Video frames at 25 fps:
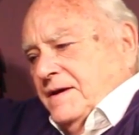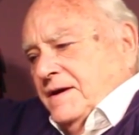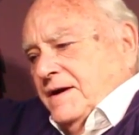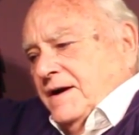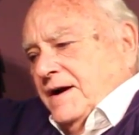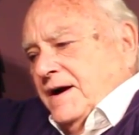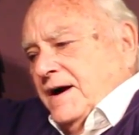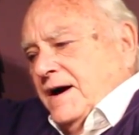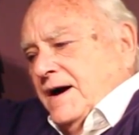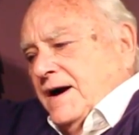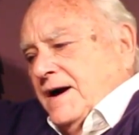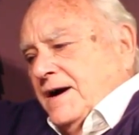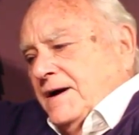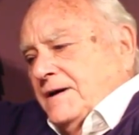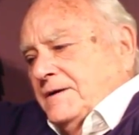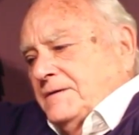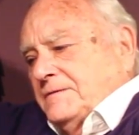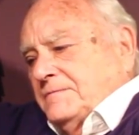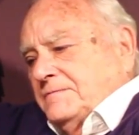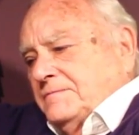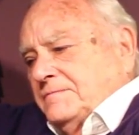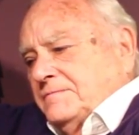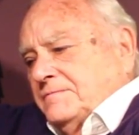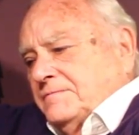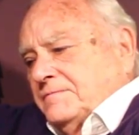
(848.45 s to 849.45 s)

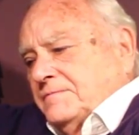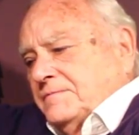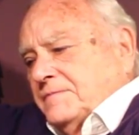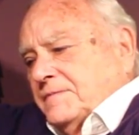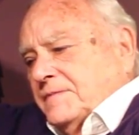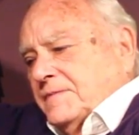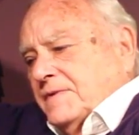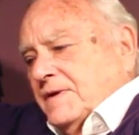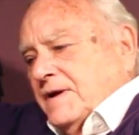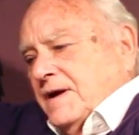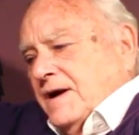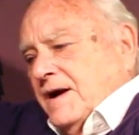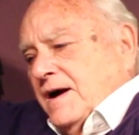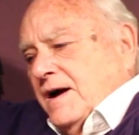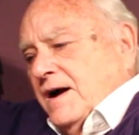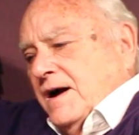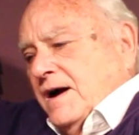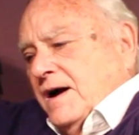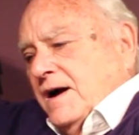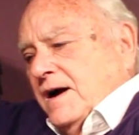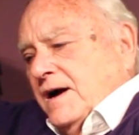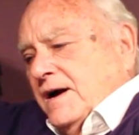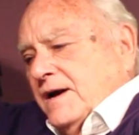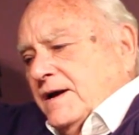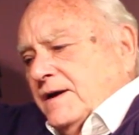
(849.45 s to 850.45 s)
One
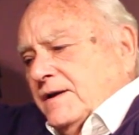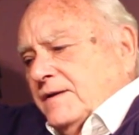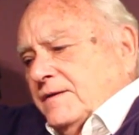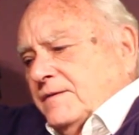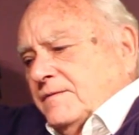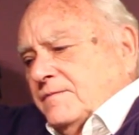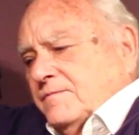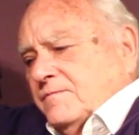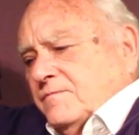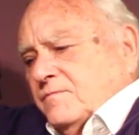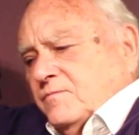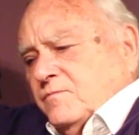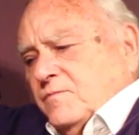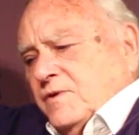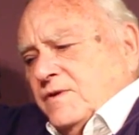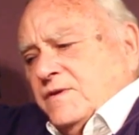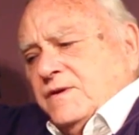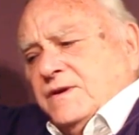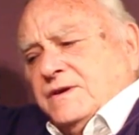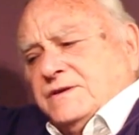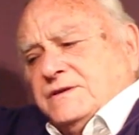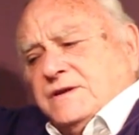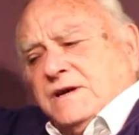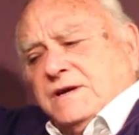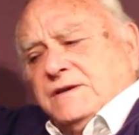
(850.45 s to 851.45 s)
of the
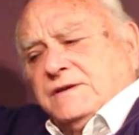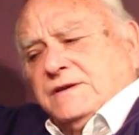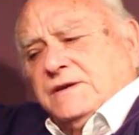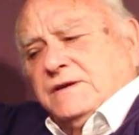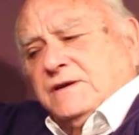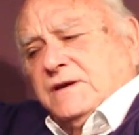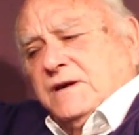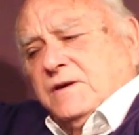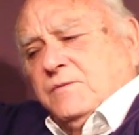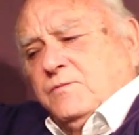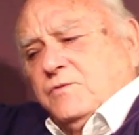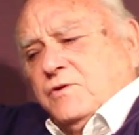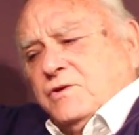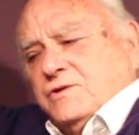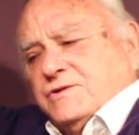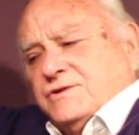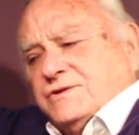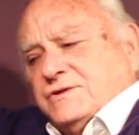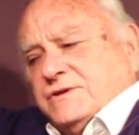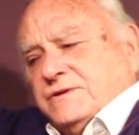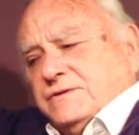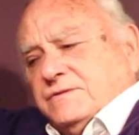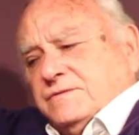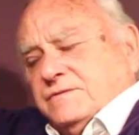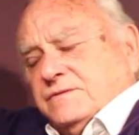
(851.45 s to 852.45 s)
things I did, I
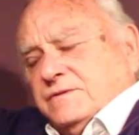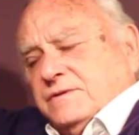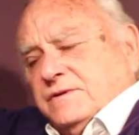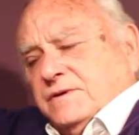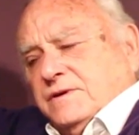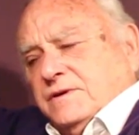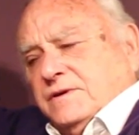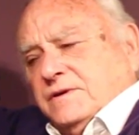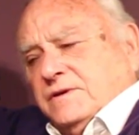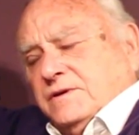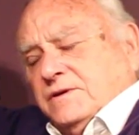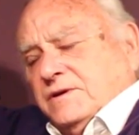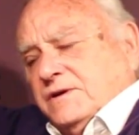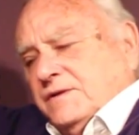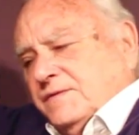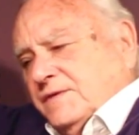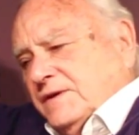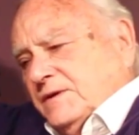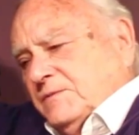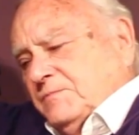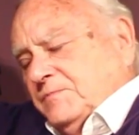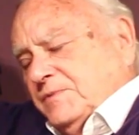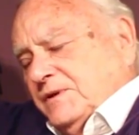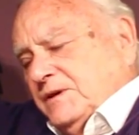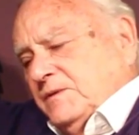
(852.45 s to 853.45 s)
watched a lot of
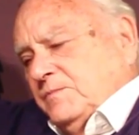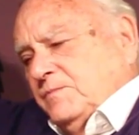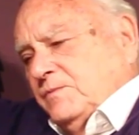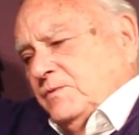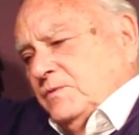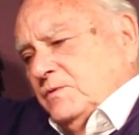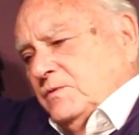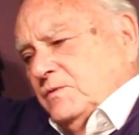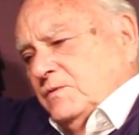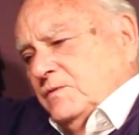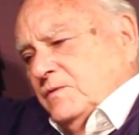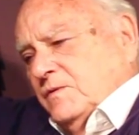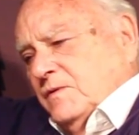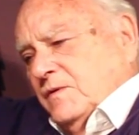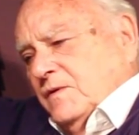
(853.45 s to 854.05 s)
other people,